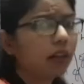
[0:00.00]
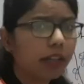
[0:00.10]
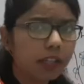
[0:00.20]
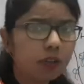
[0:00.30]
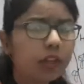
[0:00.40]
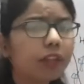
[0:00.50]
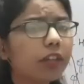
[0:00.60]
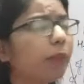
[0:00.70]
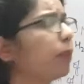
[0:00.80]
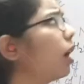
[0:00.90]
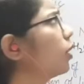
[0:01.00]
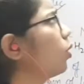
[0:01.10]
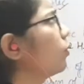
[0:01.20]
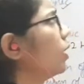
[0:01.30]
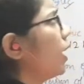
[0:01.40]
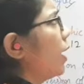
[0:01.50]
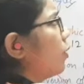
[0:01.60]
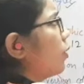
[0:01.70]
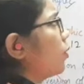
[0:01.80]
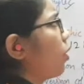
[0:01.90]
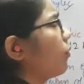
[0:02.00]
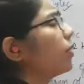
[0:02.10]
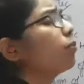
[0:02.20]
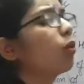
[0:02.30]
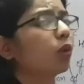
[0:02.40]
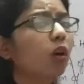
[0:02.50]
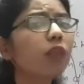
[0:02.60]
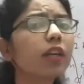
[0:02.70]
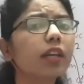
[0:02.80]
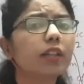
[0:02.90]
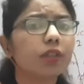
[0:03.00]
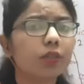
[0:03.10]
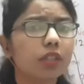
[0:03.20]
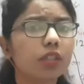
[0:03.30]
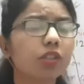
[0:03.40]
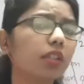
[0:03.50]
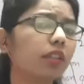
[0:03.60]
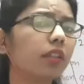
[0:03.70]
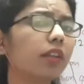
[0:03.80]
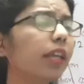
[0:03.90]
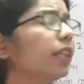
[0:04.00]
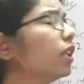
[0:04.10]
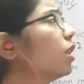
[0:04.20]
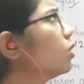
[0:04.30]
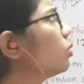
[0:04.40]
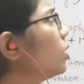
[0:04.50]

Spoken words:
introductory part of the heterotrophic mode of nutrition, right? So